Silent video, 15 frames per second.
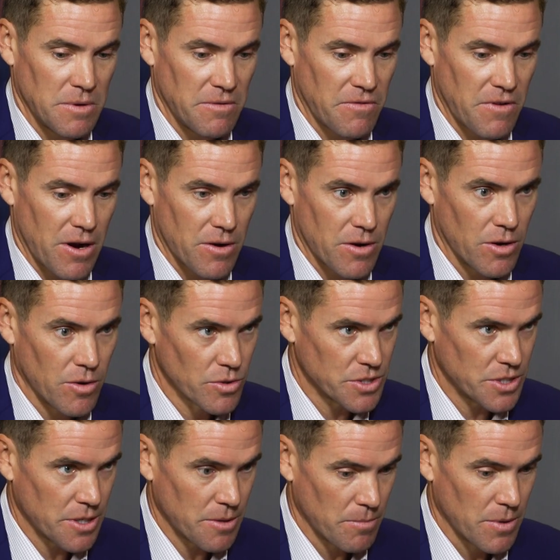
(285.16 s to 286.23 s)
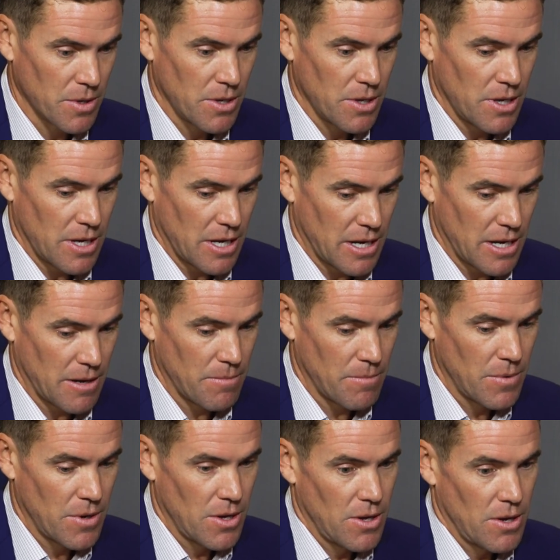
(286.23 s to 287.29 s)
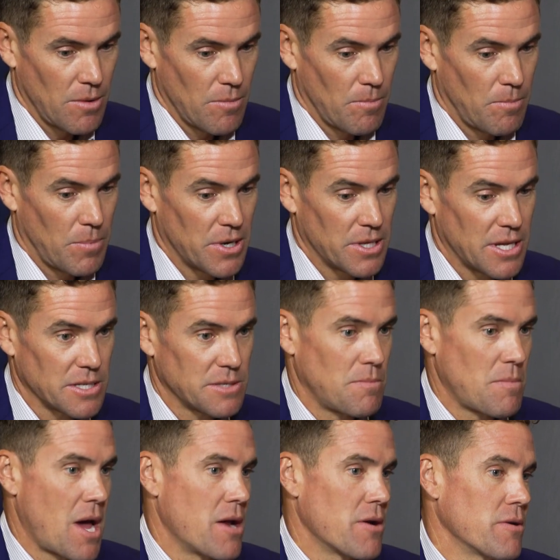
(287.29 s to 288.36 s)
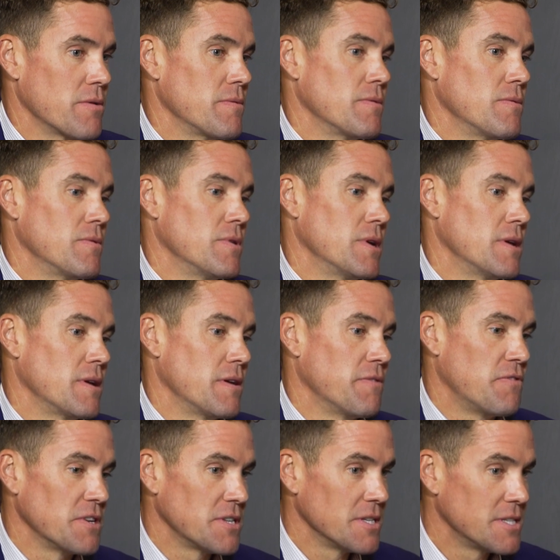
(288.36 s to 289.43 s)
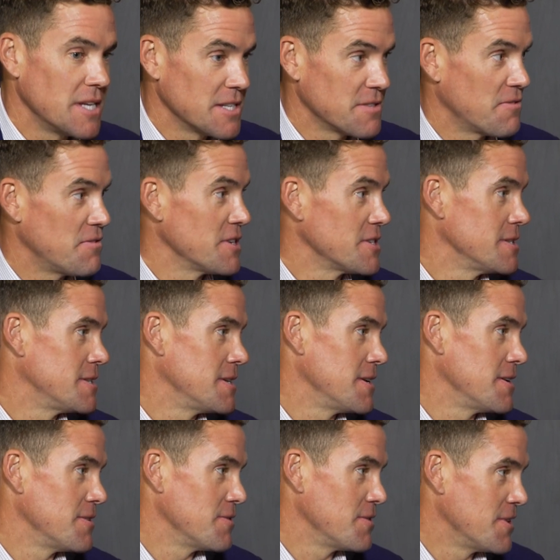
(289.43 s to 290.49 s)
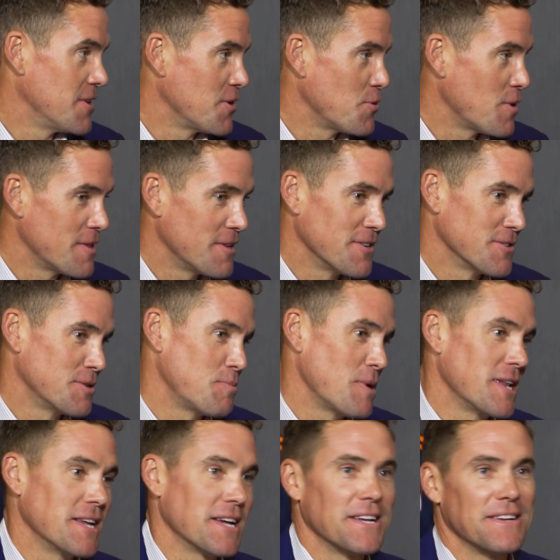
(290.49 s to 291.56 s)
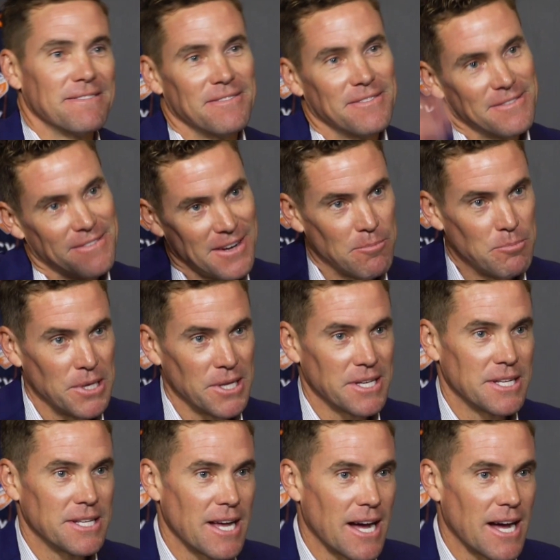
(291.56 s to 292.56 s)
be fair to ownership. But it doesn't matter. Efficiency is efficiency. You know, whether you're spending $1 billion